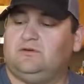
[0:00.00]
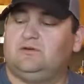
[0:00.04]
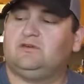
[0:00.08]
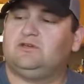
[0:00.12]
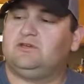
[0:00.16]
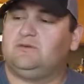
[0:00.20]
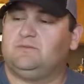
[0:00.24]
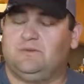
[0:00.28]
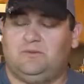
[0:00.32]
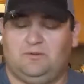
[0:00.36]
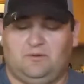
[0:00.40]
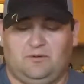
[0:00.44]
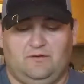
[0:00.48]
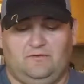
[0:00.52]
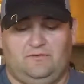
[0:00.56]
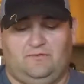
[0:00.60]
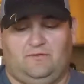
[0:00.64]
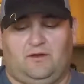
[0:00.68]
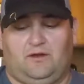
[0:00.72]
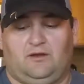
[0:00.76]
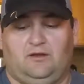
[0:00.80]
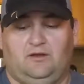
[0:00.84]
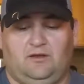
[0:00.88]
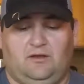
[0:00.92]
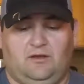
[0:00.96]
should be pretty
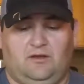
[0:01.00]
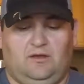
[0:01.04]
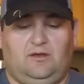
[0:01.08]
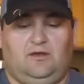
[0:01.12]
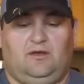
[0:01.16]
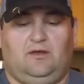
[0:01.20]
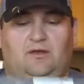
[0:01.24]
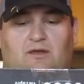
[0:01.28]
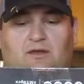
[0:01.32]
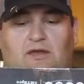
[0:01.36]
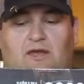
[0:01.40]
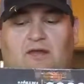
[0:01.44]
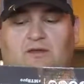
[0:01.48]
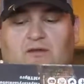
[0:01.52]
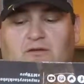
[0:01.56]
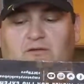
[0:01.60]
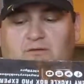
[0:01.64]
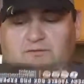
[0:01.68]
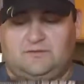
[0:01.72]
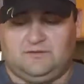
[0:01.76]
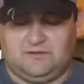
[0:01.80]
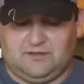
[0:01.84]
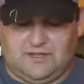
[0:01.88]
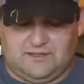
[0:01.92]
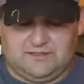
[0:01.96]
fun. Anyway,
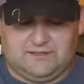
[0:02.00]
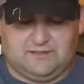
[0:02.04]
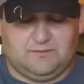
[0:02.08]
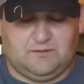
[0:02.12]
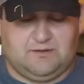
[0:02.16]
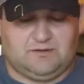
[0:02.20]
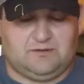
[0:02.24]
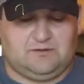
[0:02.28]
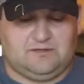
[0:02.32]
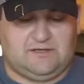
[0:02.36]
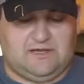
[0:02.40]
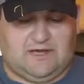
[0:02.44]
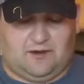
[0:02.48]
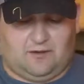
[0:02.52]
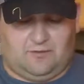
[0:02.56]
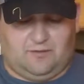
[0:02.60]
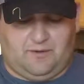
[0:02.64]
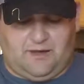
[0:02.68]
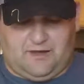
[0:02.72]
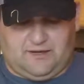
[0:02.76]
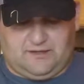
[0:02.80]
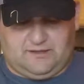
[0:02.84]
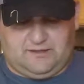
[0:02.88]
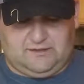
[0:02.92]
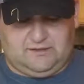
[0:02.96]
so that's the Mystery Tackle
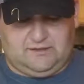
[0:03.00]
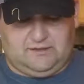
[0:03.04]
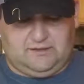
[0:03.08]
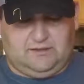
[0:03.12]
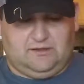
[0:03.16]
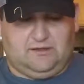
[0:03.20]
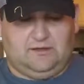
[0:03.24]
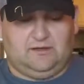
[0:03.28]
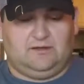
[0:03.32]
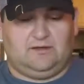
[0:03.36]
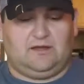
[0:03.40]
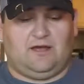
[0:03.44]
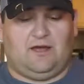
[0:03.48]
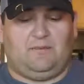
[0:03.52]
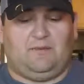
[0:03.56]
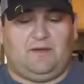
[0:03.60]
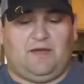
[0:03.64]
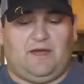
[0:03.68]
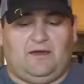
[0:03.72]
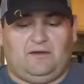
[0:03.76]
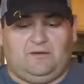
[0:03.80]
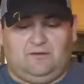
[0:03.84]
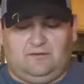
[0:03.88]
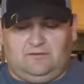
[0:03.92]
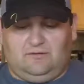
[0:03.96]
Box. Not
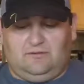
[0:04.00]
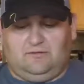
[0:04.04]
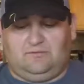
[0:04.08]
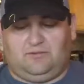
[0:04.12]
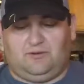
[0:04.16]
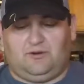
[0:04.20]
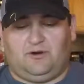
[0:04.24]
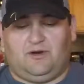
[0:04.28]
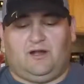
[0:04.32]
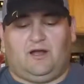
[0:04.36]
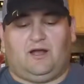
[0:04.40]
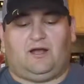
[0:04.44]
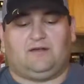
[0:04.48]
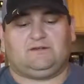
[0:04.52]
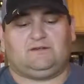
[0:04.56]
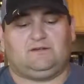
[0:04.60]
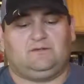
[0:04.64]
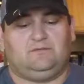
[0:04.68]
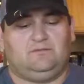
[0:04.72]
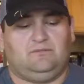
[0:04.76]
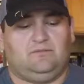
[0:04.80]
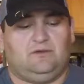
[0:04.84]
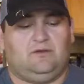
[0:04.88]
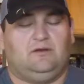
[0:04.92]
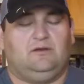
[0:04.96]
bad. Pretty
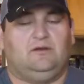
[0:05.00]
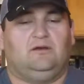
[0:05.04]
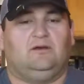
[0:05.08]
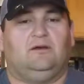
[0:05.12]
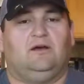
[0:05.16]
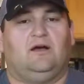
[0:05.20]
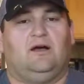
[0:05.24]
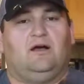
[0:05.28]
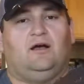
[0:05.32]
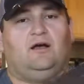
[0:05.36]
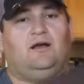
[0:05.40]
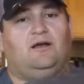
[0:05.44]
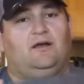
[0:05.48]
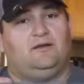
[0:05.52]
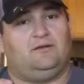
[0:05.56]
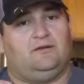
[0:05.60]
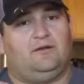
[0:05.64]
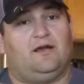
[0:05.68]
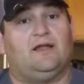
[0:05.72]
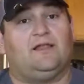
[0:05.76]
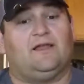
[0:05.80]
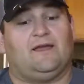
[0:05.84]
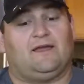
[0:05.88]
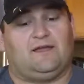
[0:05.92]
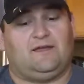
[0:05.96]
awesome.
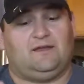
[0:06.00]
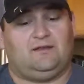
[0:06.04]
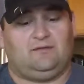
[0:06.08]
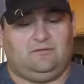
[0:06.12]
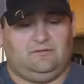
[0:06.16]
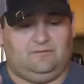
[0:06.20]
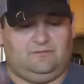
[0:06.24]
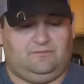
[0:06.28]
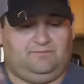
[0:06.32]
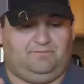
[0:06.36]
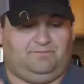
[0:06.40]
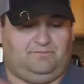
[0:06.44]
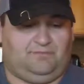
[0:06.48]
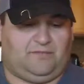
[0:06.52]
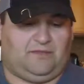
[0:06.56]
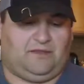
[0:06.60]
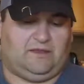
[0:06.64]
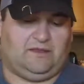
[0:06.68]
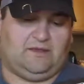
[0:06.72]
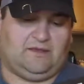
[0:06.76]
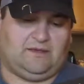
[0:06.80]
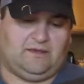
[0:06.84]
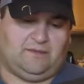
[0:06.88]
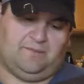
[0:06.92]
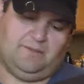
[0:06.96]
I like it.
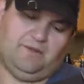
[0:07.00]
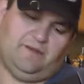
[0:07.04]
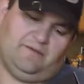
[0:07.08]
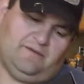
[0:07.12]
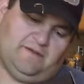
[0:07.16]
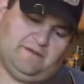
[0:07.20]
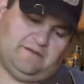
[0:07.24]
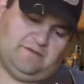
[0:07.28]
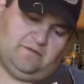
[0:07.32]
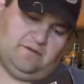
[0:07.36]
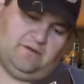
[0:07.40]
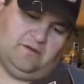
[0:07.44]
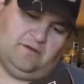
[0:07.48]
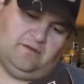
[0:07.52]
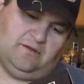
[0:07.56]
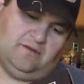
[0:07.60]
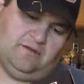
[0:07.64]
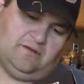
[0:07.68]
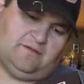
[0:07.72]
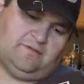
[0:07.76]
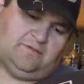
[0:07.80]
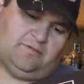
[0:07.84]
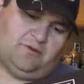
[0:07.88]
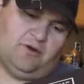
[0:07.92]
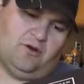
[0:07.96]
I believe
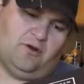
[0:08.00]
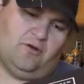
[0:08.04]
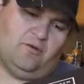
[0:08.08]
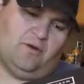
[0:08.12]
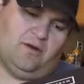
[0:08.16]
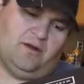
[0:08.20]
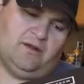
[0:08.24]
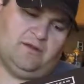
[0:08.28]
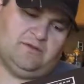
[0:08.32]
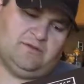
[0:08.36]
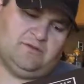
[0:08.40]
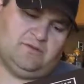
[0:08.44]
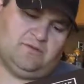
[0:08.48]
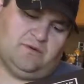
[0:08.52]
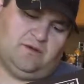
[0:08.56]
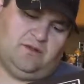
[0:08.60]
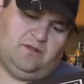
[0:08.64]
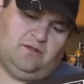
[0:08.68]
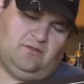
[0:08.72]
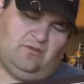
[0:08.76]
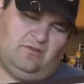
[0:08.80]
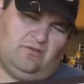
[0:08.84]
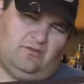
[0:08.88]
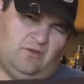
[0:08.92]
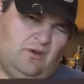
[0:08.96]
this Pro one's
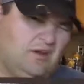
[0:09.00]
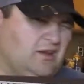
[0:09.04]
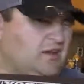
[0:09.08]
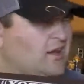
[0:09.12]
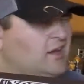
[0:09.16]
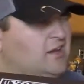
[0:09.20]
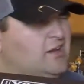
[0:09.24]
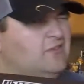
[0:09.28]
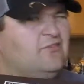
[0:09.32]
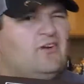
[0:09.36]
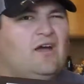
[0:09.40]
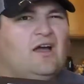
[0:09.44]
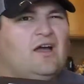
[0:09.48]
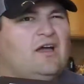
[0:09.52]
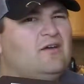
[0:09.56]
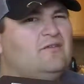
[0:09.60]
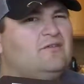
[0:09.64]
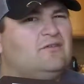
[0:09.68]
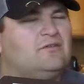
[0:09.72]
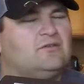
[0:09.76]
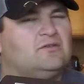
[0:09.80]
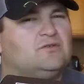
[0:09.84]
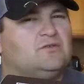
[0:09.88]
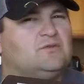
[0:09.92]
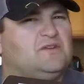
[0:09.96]

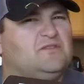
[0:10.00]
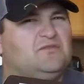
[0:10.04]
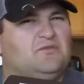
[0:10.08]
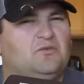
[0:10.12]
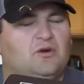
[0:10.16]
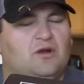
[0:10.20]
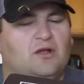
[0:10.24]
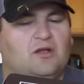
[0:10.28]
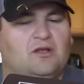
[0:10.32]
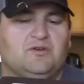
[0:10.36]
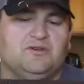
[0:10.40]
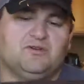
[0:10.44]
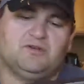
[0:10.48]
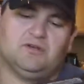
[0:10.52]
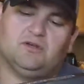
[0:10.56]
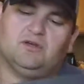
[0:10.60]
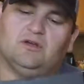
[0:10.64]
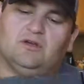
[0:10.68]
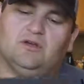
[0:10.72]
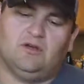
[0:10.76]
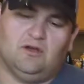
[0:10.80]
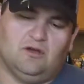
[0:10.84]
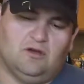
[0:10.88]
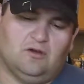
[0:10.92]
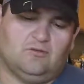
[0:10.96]
$23.95 or $24,
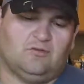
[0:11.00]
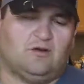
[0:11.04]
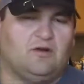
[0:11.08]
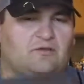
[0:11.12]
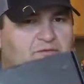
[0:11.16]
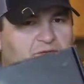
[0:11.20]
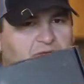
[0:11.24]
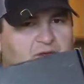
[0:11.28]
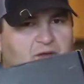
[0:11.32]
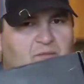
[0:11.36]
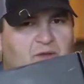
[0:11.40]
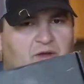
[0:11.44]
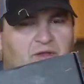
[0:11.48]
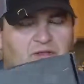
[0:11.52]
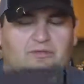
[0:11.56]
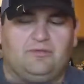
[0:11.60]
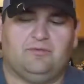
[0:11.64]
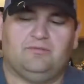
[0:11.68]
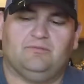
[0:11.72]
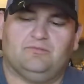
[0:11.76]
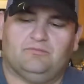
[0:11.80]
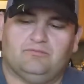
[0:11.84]
roughly a month.